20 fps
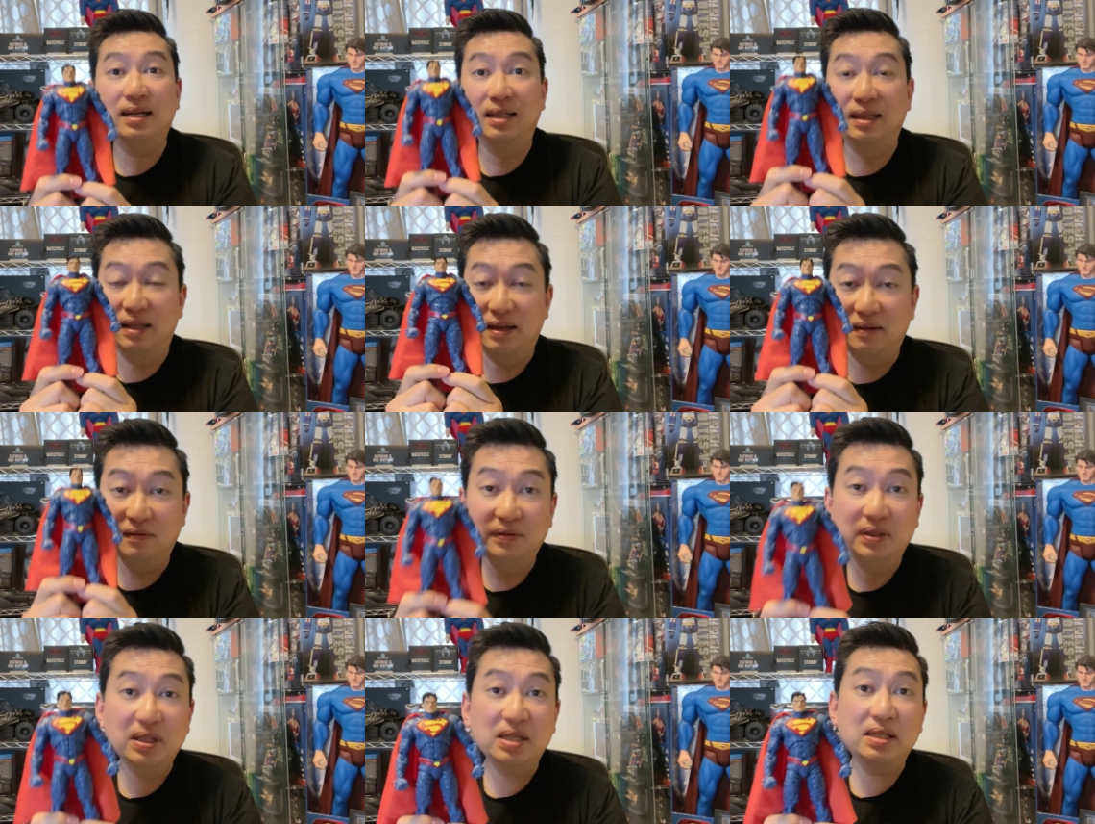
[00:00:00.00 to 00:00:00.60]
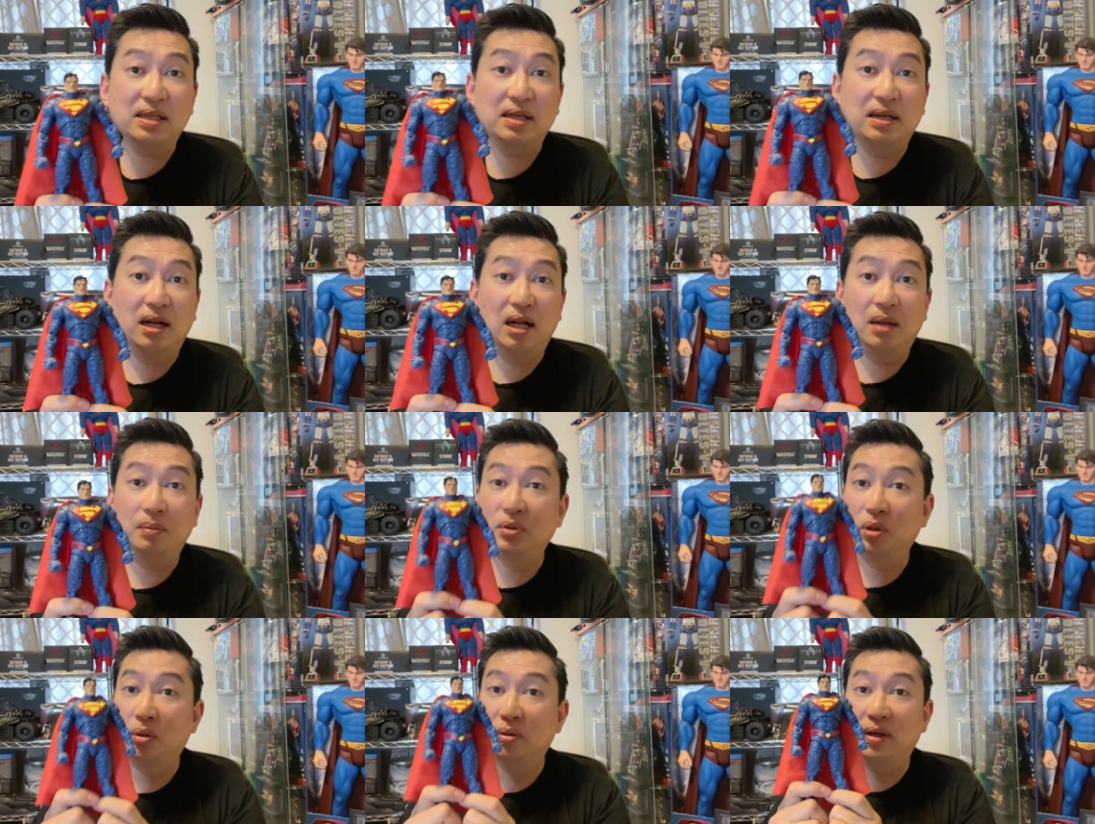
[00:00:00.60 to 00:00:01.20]
Love the
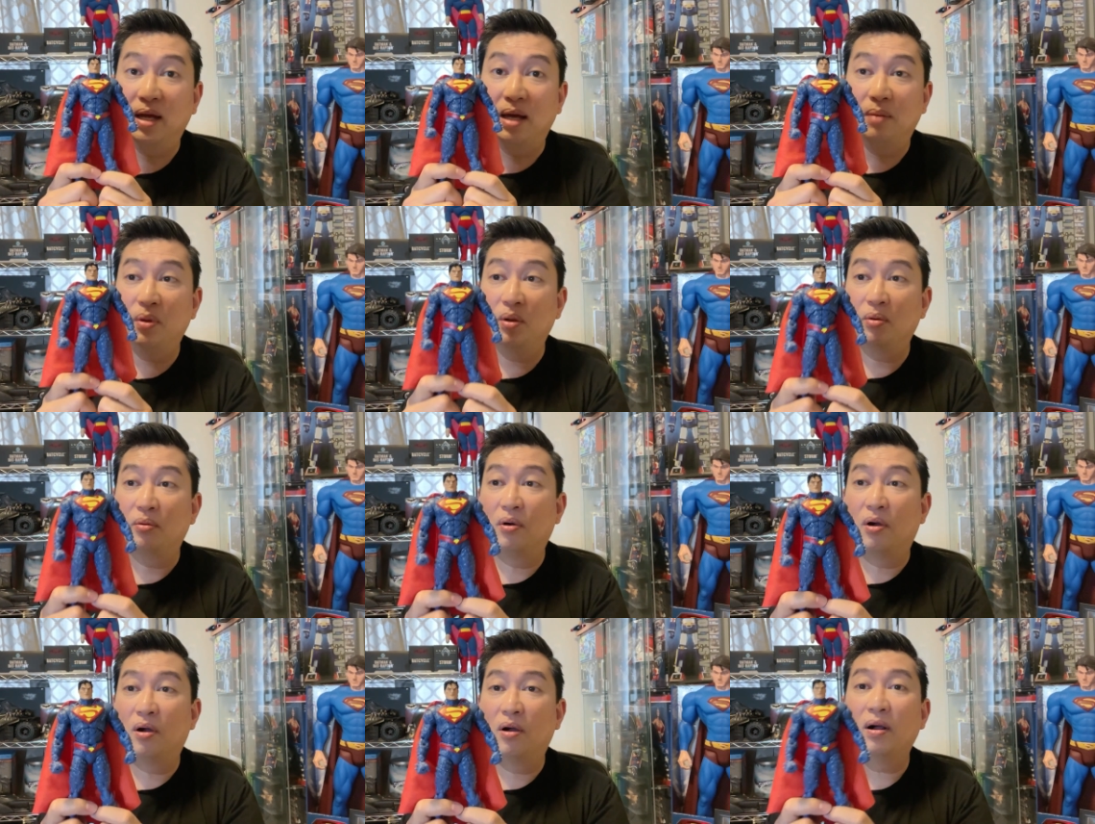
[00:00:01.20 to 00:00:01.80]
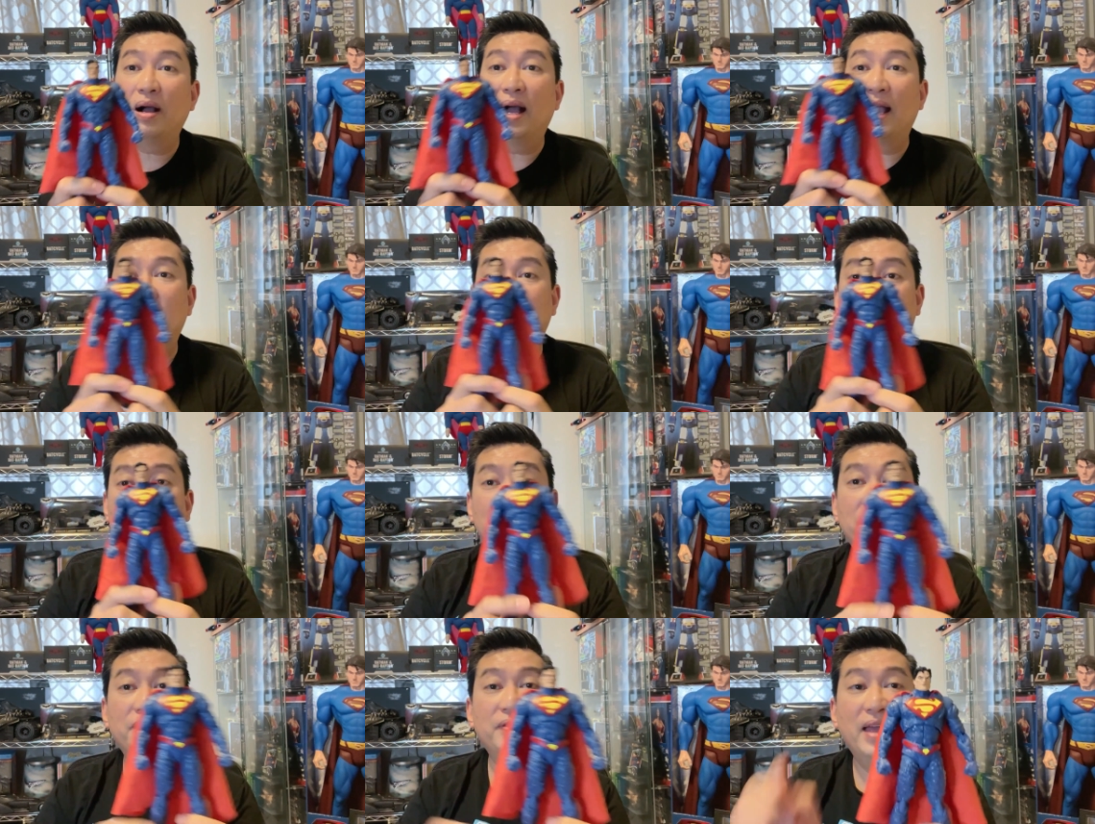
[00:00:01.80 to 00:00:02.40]
sculpt. Don't get me wrong. I
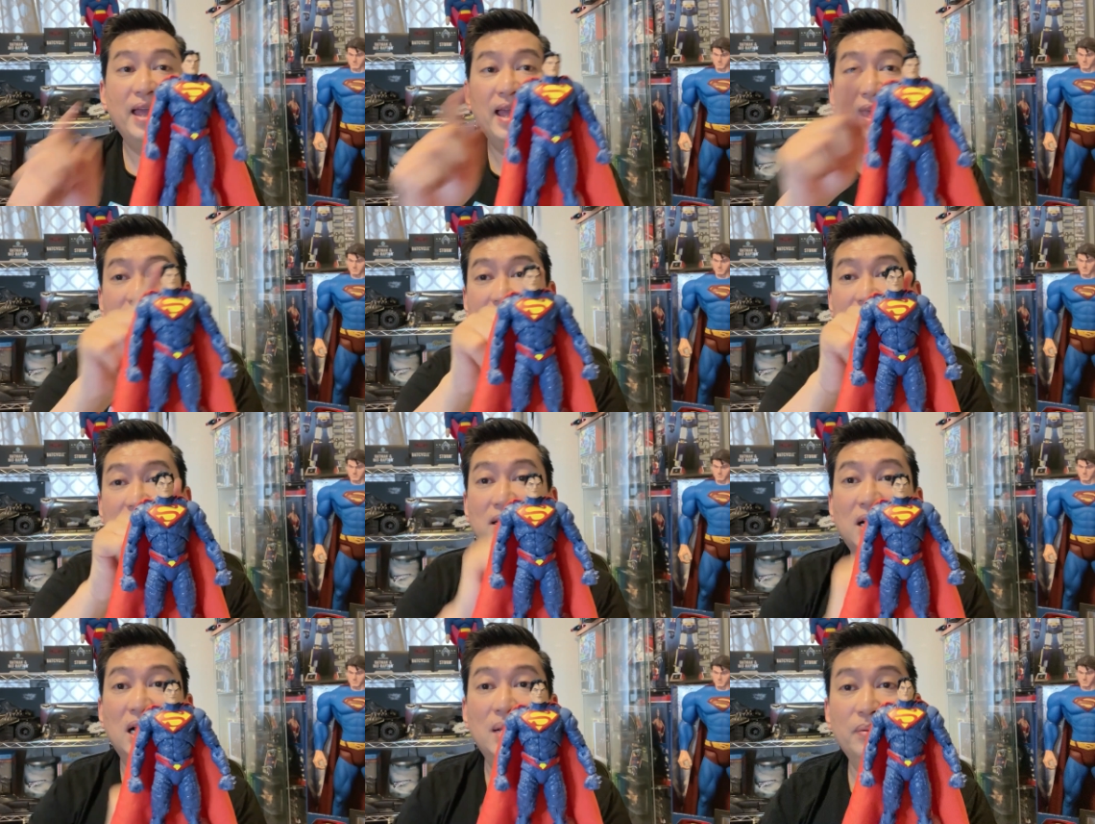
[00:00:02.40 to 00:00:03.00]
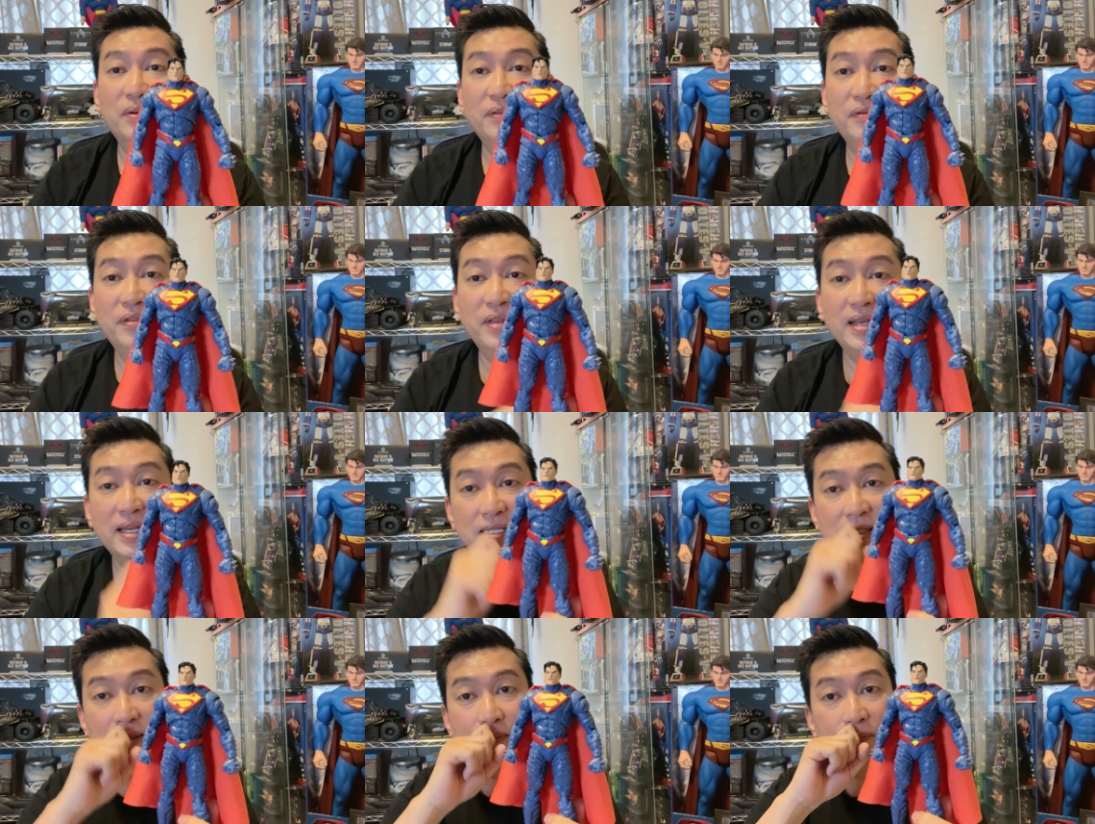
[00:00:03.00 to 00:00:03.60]
love the head sculpt of
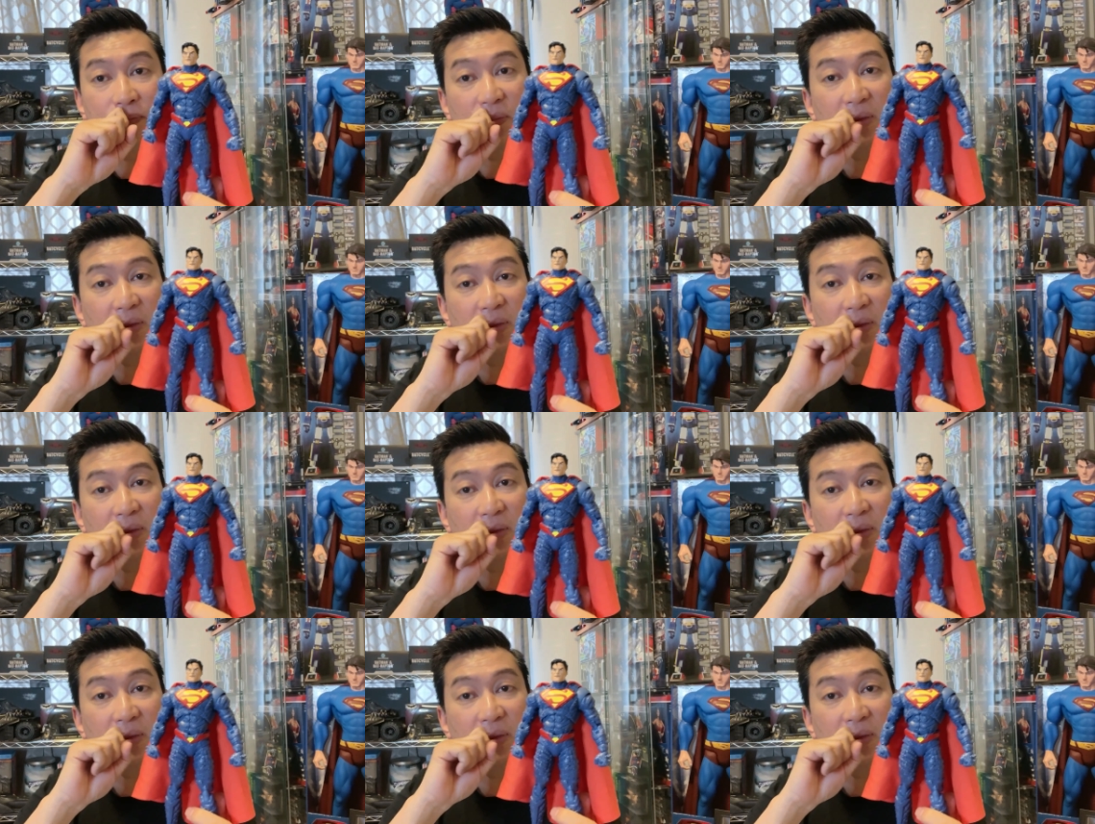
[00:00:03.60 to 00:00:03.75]
this.